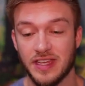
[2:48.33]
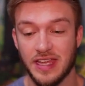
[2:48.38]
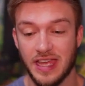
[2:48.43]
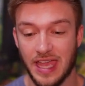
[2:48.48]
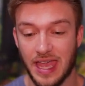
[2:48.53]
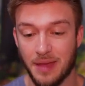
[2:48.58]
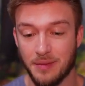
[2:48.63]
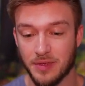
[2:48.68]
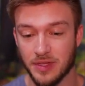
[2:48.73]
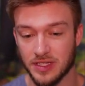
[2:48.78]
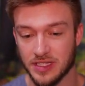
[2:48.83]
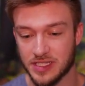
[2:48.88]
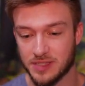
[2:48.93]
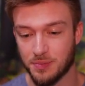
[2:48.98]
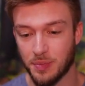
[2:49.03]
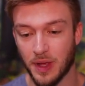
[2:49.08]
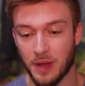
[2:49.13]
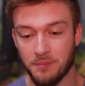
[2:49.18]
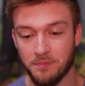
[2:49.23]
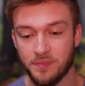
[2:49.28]
amulets,
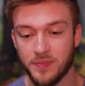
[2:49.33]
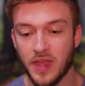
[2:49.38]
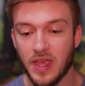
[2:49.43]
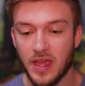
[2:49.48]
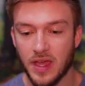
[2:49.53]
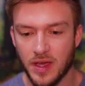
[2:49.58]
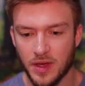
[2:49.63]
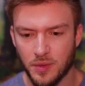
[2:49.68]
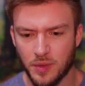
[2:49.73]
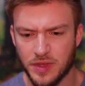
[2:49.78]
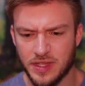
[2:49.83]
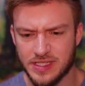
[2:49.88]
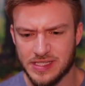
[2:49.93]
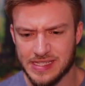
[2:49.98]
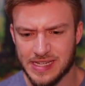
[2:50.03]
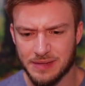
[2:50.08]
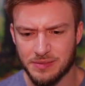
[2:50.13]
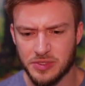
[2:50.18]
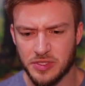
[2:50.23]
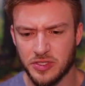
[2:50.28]
but with these
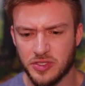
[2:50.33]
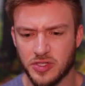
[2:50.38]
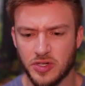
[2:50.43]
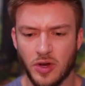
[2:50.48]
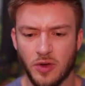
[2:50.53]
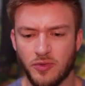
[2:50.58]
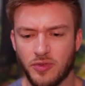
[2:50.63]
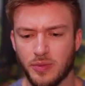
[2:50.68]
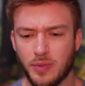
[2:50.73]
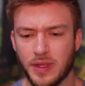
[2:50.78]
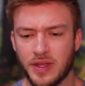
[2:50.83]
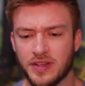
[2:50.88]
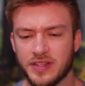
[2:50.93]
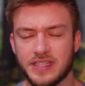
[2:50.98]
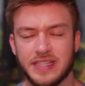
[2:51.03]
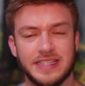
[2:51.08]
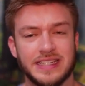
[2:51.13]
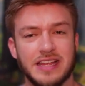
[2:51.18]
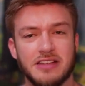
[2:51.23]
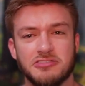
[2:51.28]
tips you should hopefully be able to
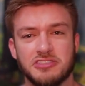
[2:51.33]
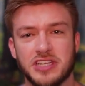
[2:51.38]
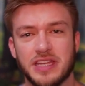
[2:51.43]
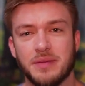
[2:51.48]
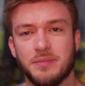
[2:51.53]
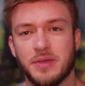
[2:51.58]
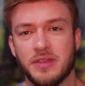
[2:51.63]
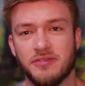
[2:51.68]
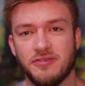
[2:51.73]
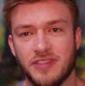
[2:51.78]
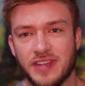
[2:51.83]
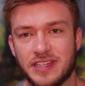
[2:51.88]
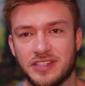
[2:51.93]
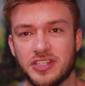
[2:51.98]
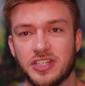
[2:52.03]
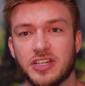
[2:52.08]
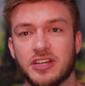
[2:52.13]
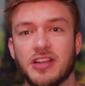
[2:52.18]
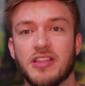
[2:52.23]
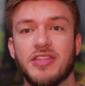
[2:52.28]
take down Champion Victor.